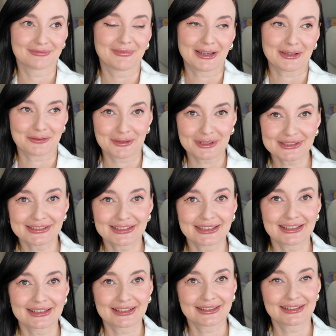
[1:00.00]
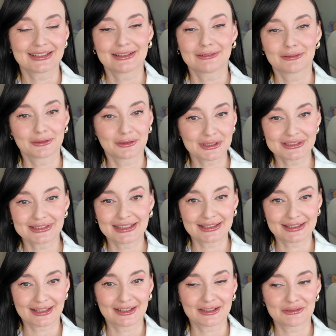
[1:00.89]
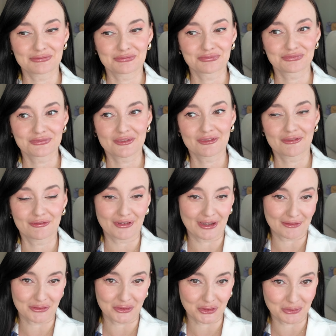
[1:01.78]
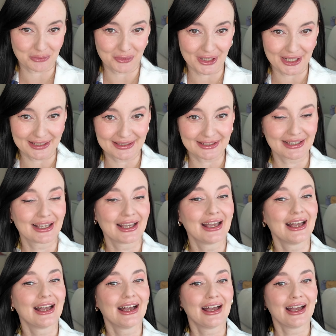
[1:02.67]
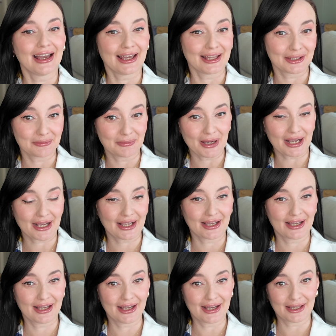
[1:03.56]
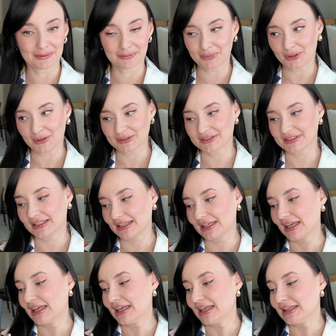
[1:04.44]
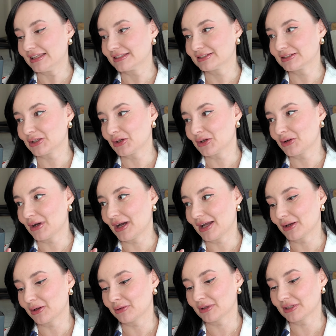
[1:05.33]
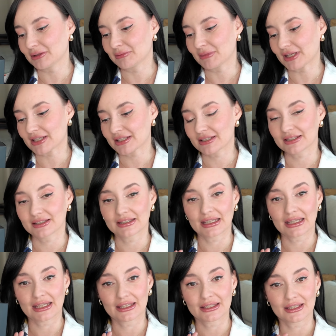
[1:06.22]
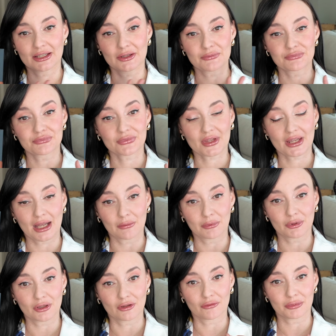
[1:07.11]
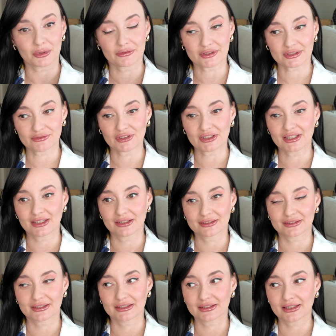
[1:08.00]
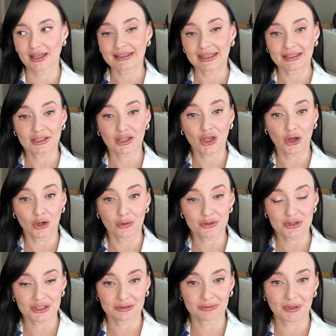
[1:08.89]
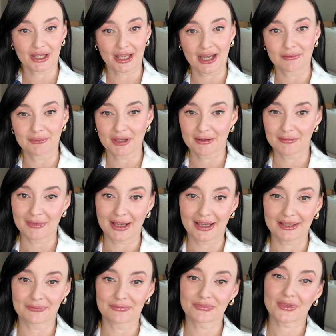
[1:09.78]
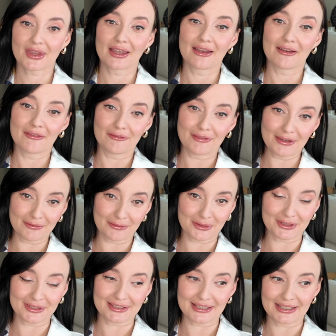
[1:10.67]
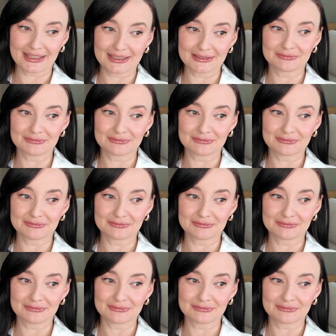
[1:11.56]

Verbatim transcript: my recent favorite brand handbag unboxing. So I already mentioned in a couple of previous videos that Coach is becoming my favorite